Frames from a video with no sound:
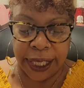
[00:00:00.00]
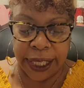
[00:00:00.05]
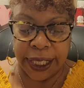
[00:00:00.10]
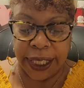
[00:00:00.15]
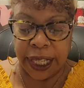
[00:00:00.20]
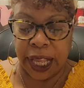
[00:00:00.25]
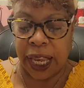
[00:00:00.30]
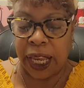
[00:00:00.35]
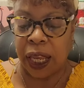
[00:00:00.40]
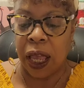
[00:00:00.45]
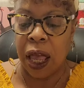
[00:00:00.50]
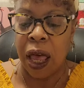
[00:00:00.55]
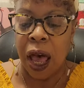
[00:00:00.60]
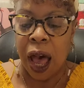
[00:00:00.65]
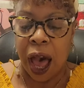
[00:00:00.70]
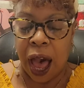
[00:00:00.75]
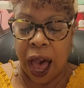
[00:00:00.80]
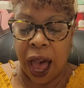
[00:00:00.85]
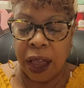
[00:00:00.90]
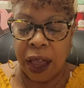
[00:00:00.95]
It's like
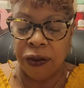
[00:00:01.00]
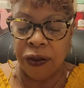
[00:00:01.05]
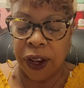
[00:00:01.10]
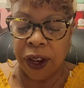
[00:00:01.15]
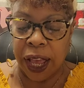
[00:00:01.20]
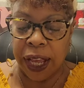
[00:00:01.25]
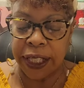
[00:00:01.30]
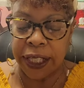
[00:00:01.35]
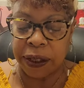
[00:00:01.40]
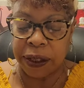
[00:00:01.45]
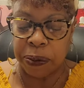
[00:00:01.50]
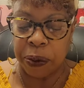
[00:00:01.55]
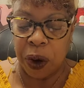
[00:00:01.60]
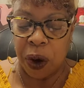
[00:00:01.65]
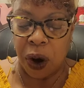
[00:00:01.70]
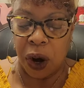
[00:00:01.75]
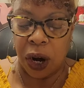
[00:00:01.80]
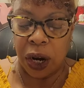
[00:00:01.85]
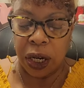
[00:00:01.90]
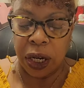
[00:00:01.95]
I Fly
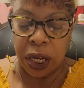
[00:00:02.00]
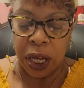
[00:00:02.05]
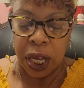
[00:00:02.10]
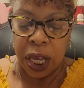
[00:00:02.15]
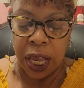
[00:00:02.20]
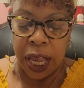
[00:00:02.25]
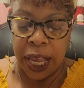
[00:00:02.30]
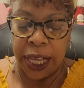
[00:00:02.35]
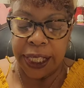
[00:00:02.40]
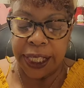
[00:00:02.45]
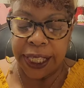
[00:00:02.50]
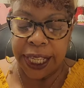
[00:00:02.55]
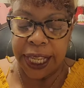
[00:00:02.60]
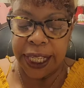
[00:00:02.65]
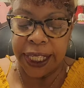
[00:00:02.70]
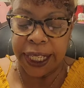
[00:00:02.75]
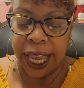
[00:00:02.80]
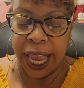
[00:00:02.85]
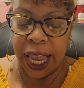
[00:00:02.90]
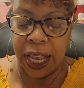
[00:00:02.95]
Smart it's
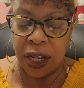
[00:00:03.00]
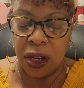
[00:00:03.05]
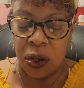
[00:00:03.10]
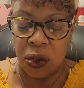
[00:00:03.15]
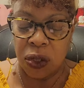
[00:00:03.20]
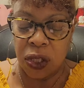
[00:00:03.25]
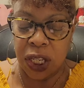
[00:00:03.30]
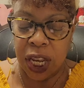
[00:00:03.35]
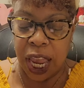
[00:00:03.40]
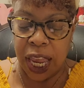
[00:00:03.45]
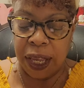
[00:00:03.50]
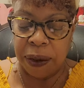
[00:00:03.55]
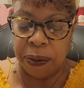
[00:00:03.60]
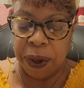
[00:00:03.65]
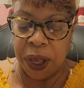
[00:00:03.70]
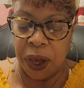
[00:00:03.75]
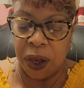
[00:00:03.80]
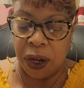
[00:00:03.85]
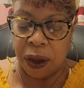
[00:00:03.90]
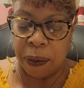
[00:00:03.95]
these candles take
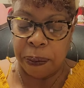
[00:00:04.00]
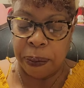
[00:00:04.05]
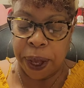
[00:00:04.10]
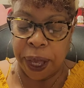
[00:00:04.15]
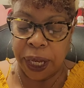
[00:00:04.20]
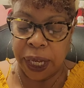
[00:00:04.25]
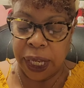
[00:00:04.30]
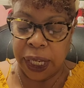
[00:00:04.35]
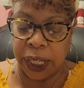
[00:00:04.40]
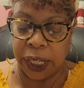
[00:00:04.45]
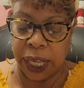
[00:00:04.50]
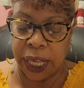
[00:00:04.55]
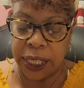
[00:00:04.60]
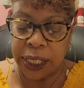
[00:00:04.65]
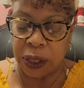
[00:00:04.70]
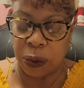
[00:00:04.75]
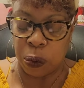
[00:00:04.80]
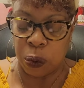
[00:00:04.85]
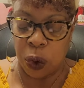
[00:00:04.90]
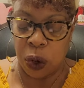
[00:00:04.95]
me on a bucket
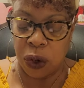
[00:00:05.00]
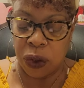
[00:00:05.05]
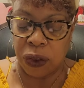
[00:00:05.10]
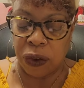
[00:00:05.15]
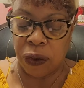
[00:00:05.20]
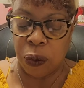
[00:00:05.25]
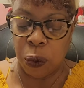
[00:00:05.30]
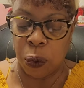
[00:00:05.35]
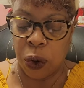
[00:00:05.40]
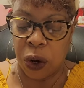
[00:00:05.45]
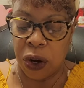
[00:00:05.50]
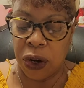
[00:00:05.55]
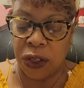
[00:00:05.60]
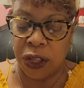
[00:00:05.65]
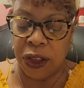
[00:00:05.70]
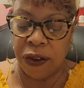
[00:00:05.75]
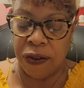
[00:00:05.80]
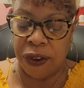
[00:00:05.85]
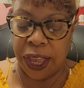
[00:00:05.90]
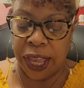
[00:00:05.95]
list worth,
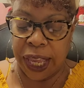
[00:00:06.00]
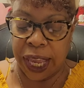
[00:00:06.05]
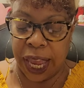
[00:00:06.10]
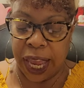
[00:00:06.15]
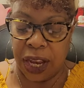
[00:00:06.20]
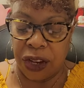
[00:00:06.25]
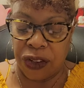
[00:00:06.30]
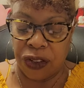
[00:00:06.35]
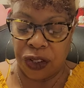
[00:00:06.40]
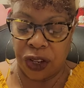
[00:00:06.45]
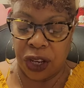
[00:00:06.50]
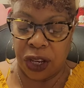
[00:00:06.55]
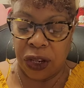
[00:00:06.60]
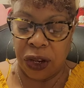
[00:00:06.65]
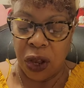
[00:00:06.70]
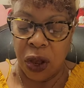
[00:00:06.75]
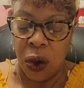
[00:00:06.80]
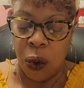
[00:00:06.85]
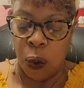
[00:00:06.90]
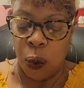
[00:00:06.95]
worthy vacation,
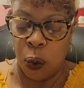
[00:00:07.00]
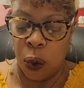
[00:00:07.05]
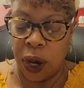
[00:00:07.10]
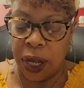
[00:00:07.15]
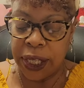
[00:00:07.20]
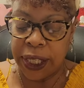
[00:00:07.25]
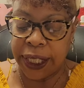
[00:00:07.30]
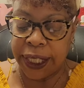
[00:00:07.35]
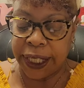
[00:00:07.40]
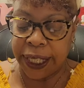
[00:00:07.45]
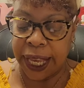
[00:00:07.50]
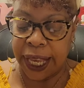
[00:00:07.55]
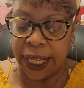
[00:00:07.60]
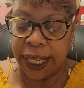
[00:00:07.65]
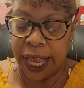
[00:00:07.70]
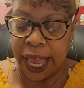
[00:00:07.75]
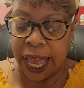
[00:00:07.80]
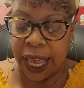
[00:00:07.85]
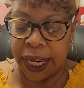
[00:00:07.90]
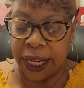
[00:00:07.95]
one
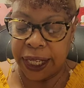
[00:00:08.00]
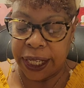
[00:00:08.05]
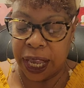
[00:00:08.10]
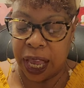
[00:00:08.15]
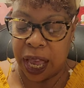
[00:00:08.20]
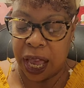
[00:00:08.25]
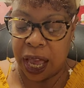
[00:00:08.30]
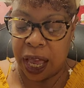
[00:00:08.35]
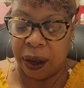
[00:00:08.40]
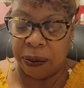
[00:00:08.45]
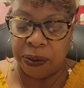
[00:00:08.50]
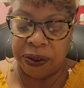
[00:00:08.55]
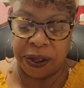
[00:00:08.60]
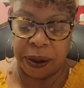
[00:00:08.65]
cent at a time.